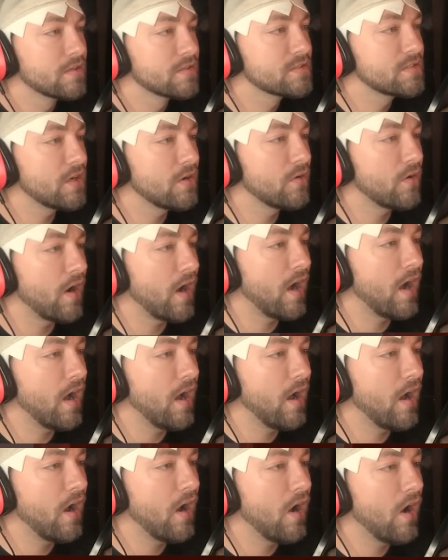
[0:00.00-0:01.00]
So,
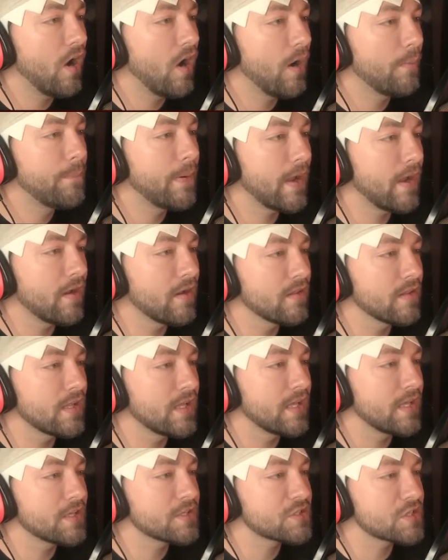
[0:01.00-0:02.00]
apparently
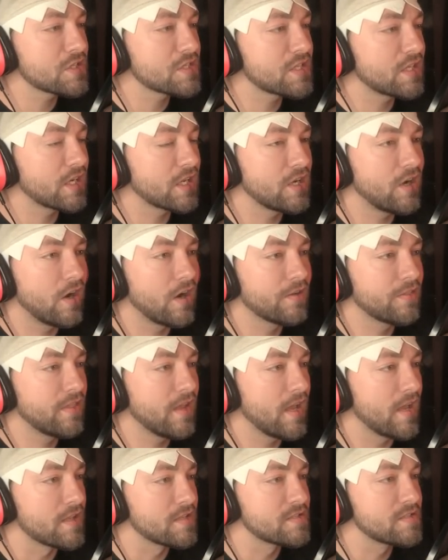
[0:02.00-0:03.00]
he's just gonna guard
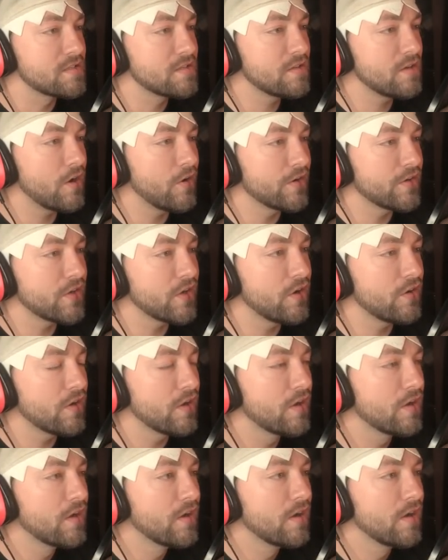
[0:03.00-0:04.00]
this. You know what, dude?